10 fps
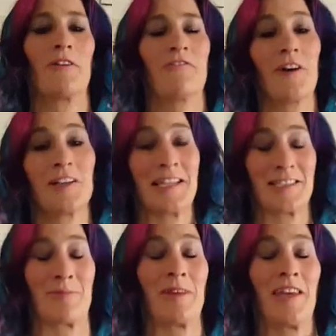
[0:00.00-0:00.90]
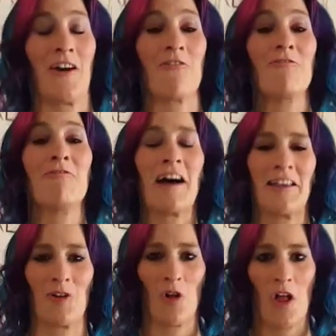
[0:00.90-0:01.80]
what it felt like to be a
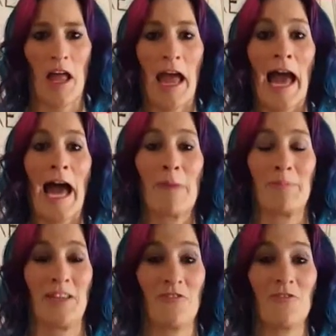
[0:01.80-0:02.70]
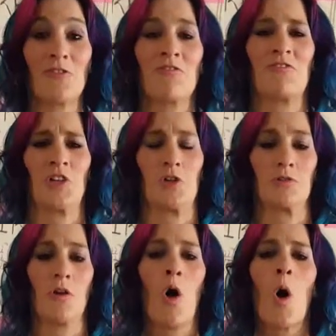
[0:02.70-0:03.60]
vital, happy,
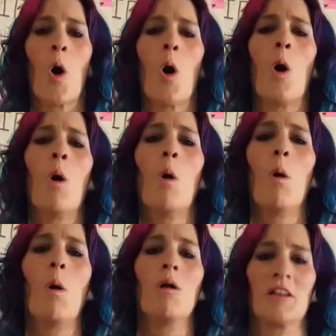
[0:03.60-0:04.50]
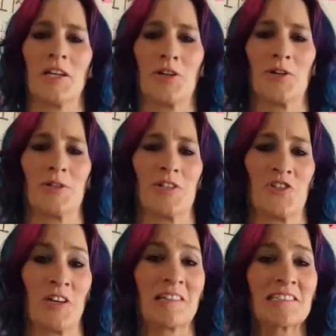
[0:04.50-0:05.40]
fulfilled, whole,
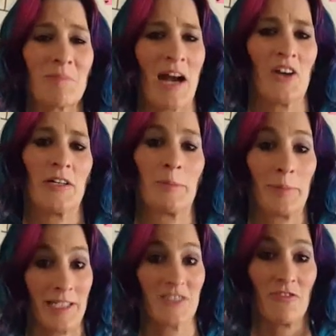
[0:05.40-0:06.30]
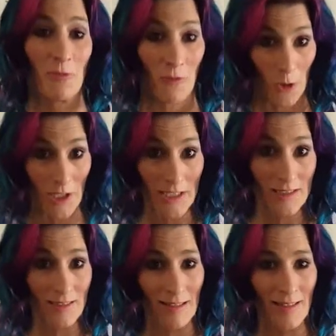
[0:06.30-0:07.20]
encouraging, inspiring, peaceful
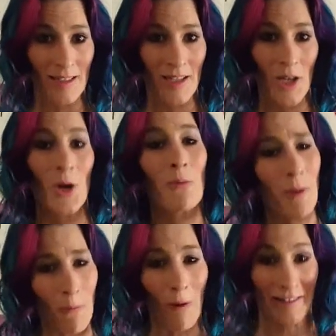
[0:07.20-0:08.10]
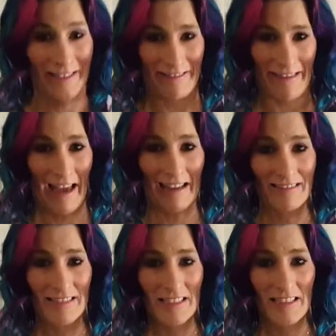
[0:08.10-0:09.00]
force. We wanted
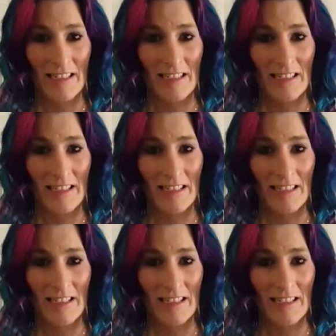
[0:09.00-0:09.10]
that.